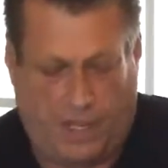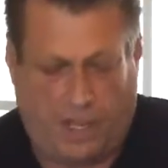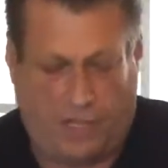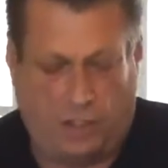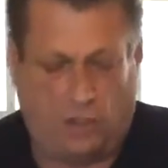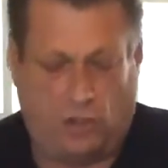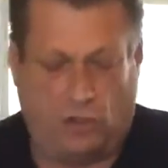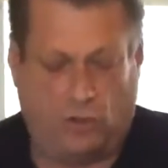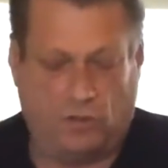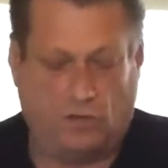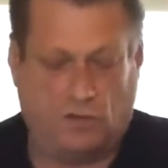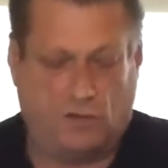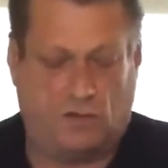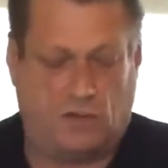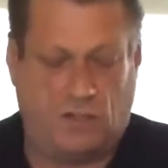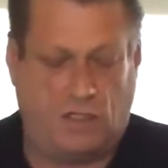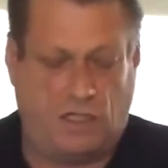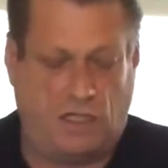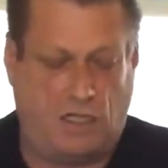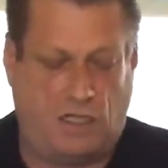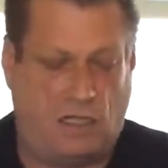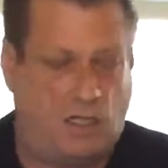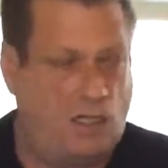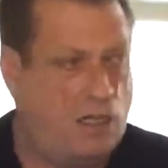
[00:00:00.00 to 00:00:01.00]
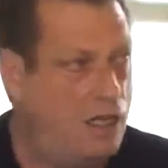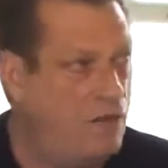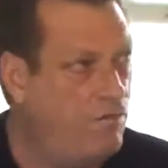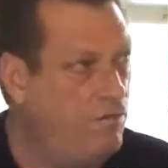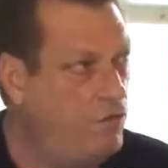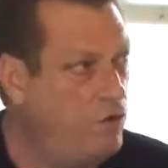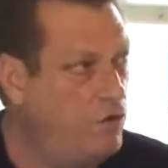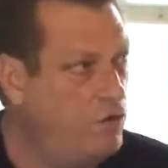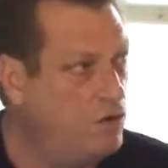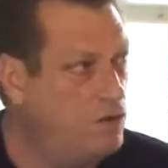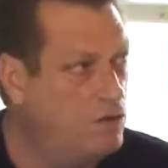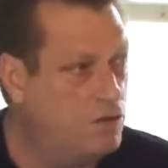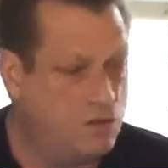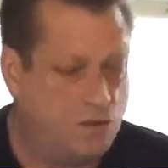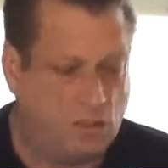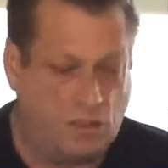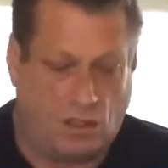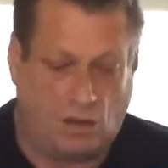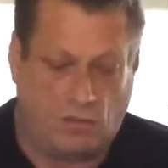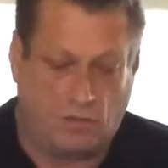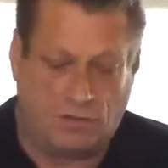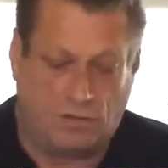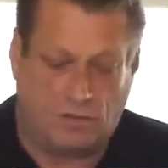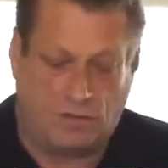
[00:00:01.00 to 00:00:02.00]
And you'll see, if you can
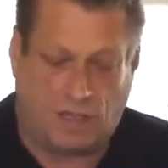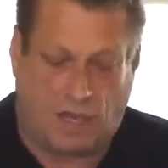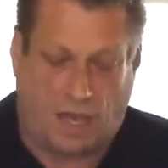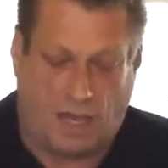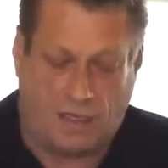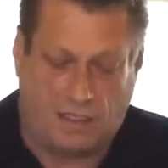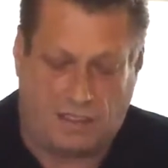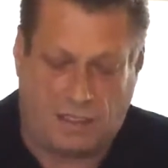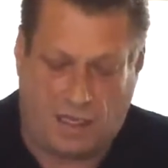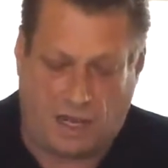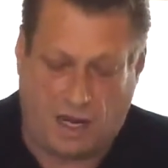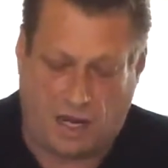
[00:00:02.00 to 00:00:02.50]
see on the side